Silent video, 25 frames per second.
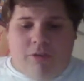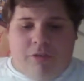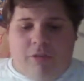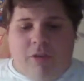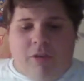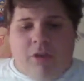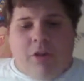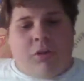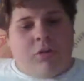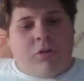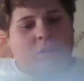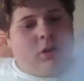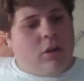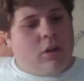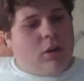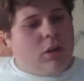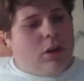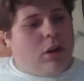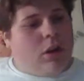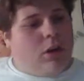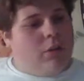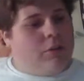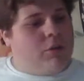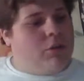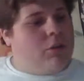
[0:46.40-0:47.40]
Field
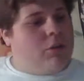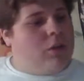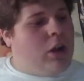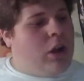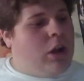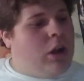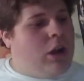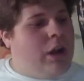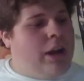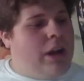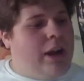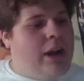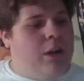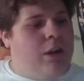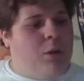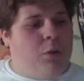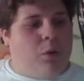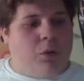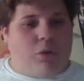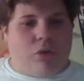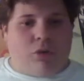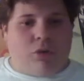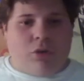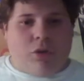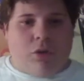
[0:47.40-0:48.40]
of 8
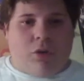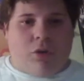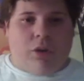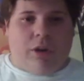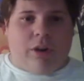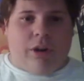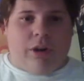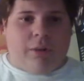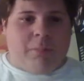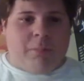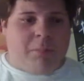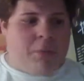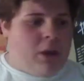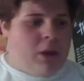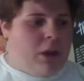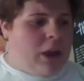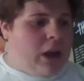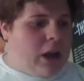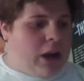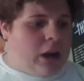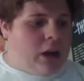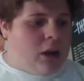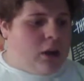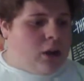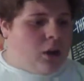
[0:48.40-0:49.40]
horses going here.
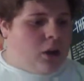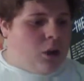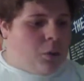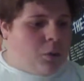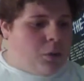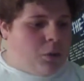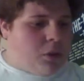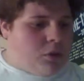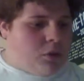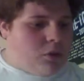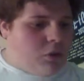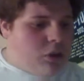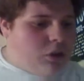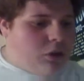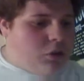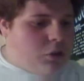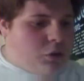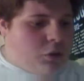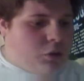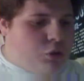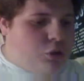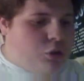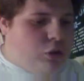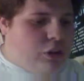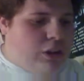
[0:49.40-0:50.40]
And I'm going to go with the 6
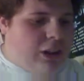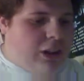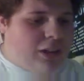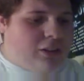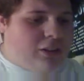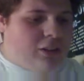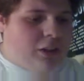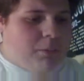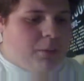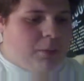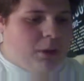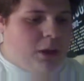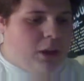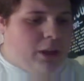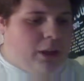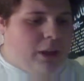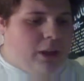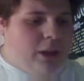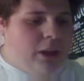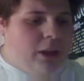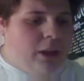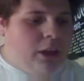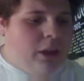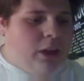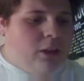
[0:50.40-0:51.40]
horse, Yes I'm Lucky.
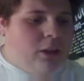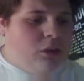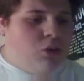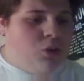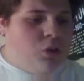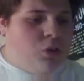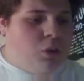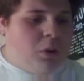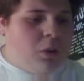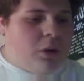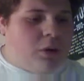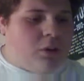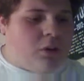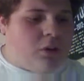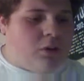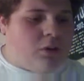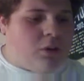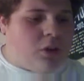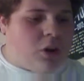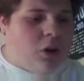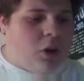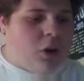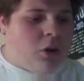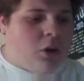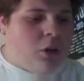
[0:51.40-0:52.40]
2-1 Chris
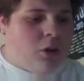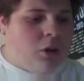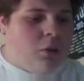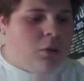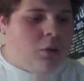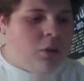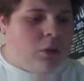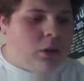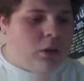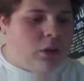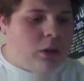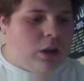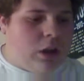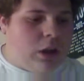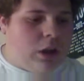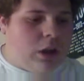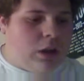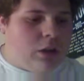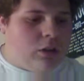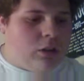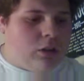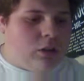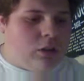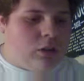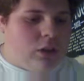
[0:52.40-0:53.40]

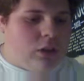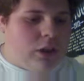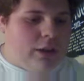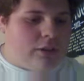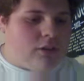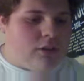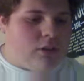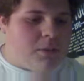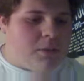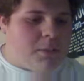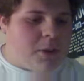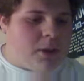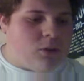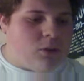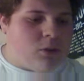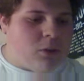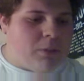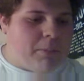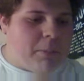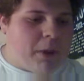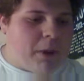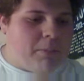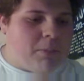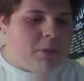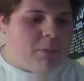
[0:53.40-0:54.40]
DiCarlo. Last time out there
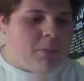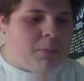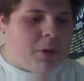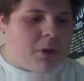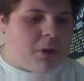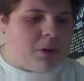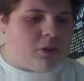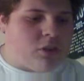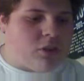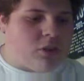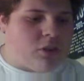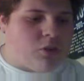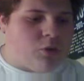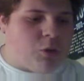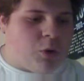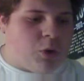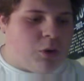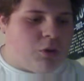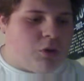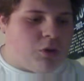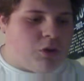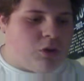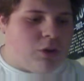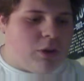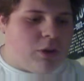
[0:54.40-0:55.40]
in Monmouth Park, 6
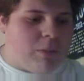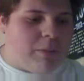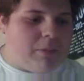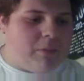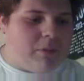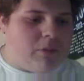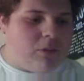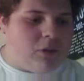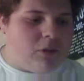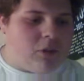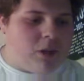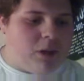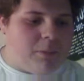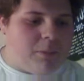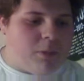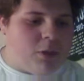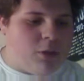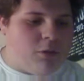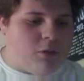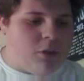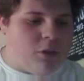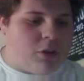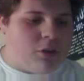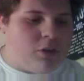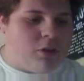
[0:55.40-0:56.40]
furlongs in September
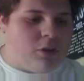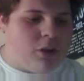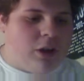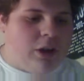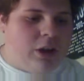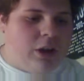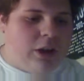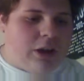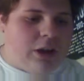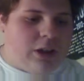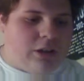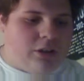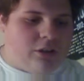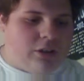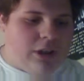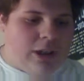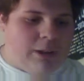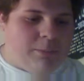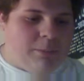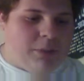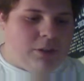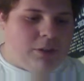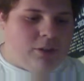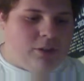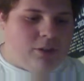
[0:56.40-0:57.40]
the 1st in the
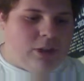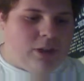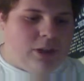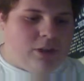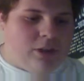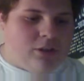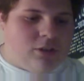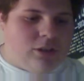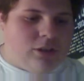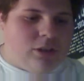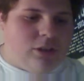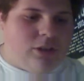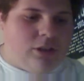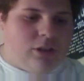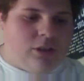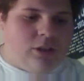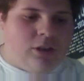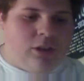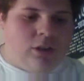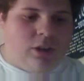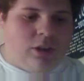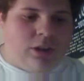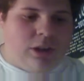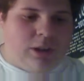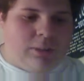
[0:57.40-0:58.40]
Sapling Stakes.
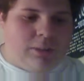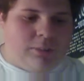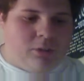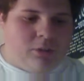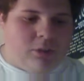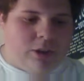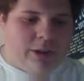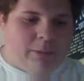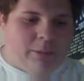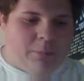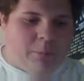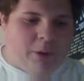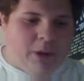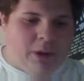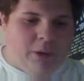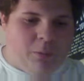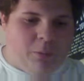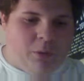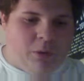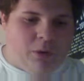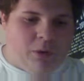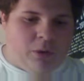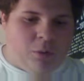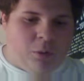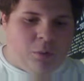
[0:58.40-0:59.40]
Came second by
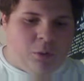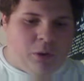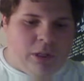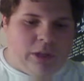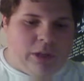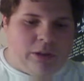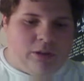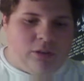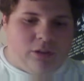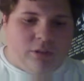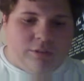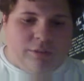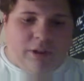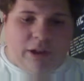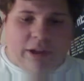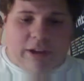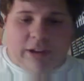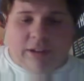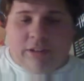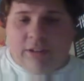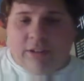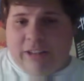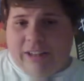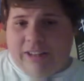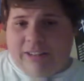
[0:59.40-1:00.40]
1 1/4 lengths. Divided
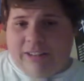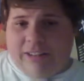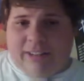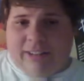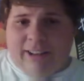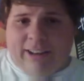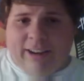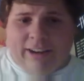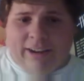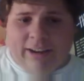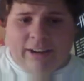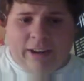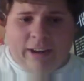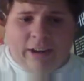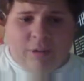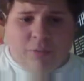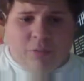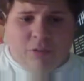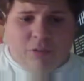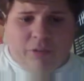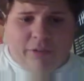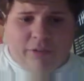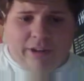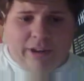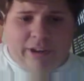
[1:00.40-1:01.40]
in the inside and
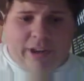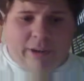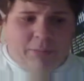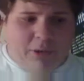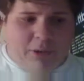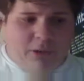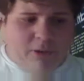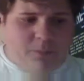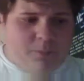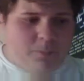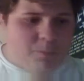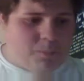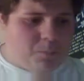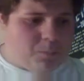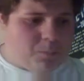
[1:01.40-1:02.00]
was our game lead.